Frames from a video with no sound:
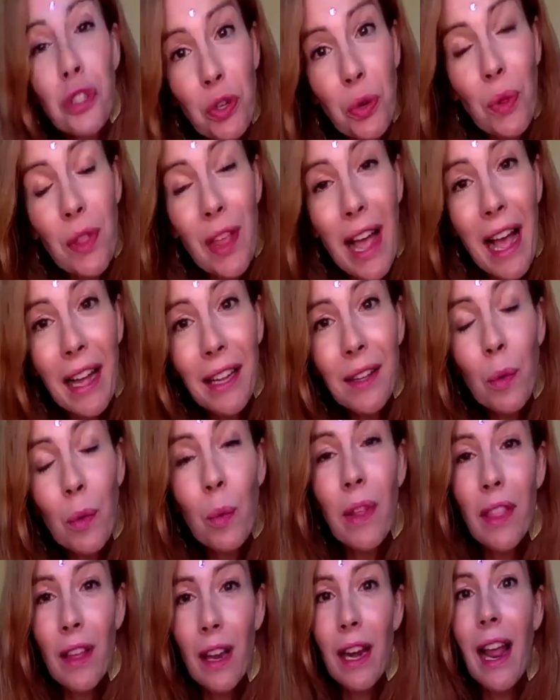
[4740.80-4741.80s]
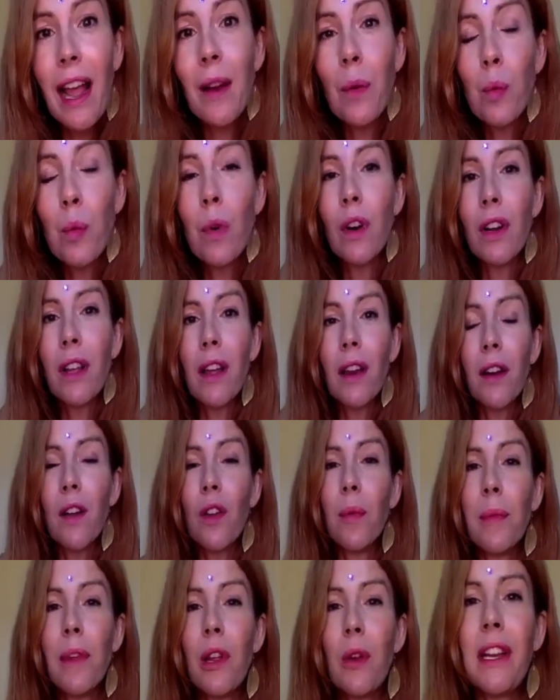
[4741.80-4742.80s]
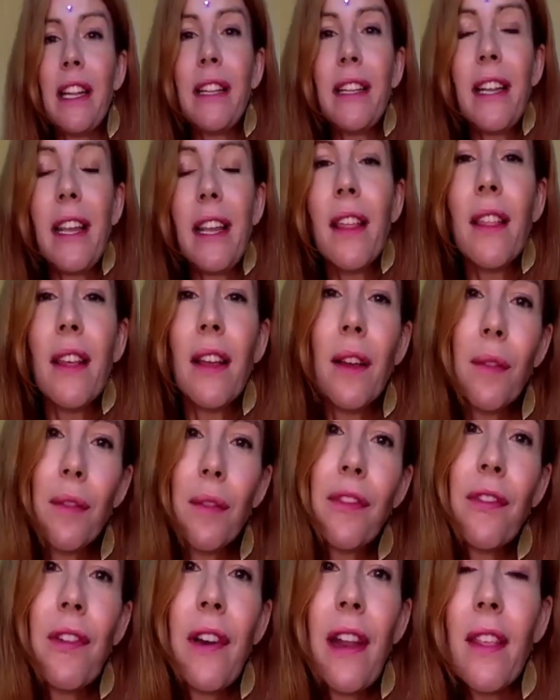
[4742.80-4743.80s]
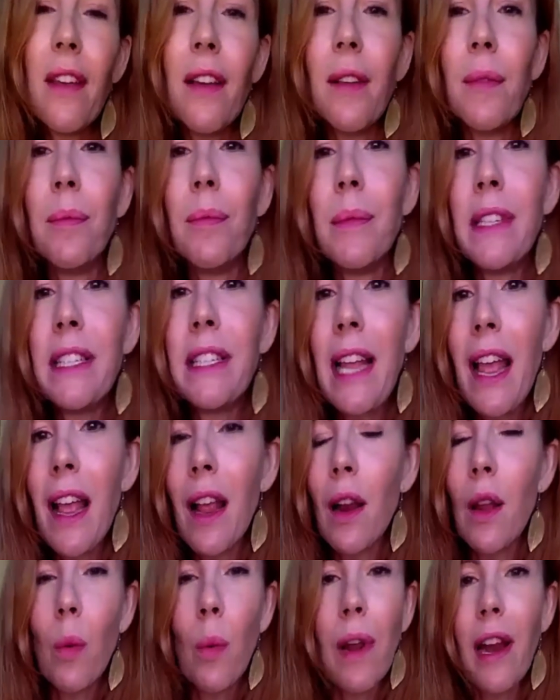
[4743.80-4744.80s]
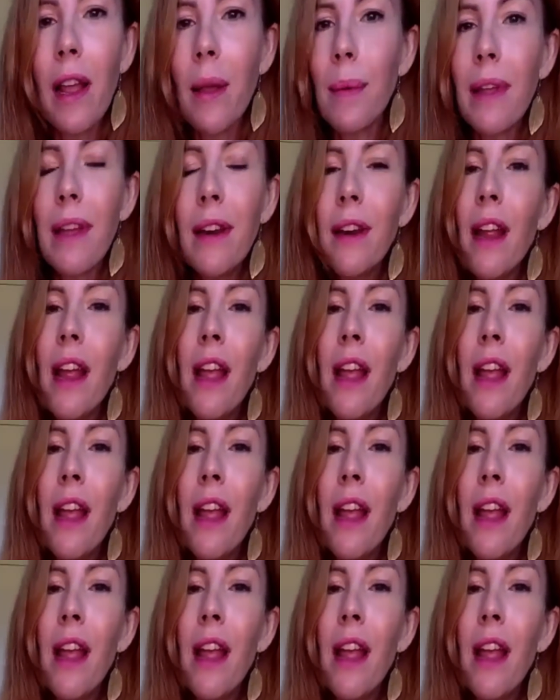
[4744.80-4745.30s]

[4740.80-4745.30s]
do that with the light worker community, the freedom cell or whatever,